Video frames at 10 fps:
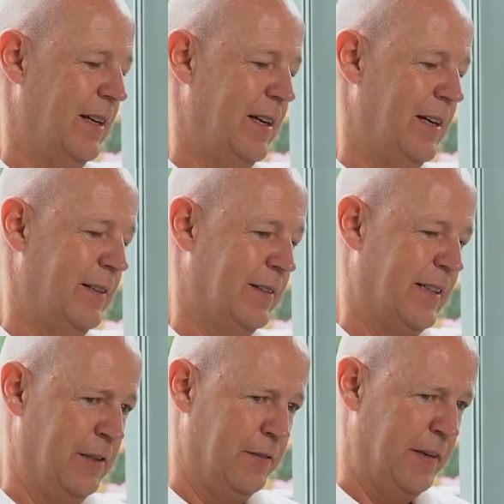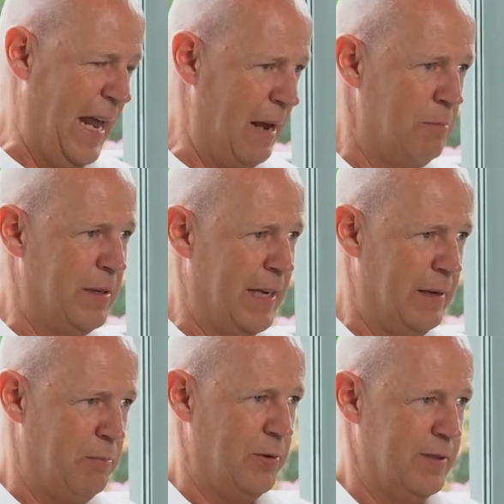kind of an
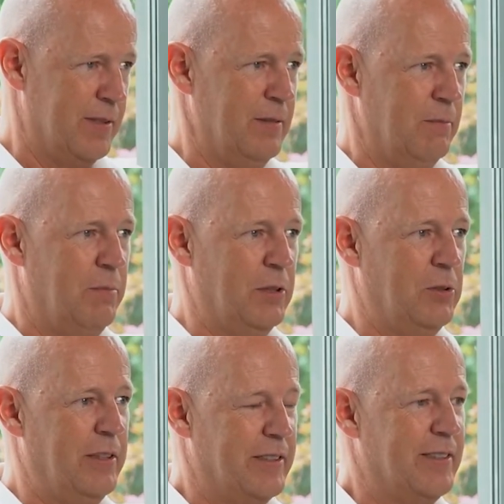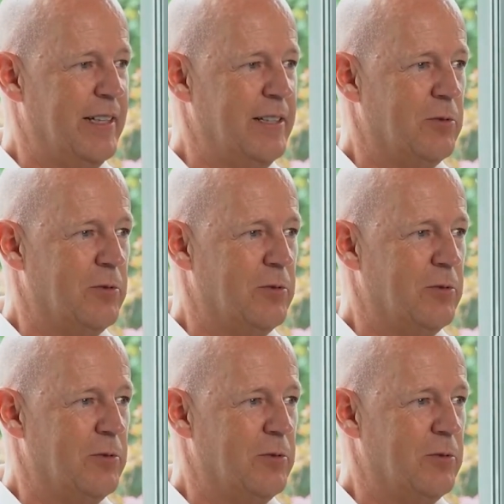MBA person, but you understand